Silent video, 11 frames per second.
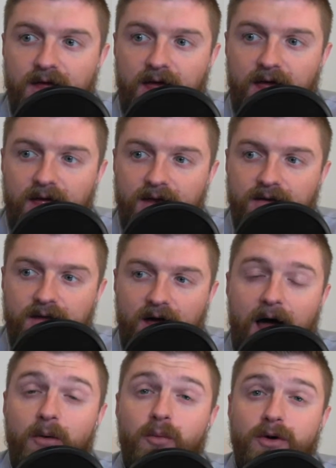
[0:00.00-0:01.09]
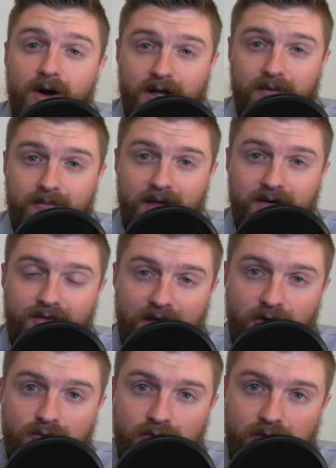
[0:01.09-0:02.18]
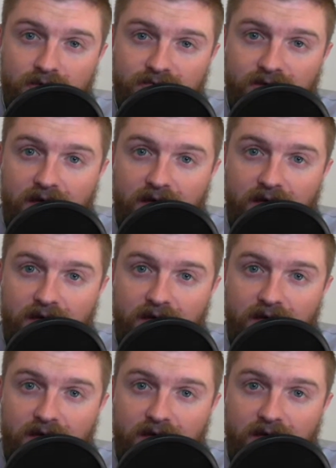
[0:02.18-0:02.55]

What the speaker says: And I would recommend that you do this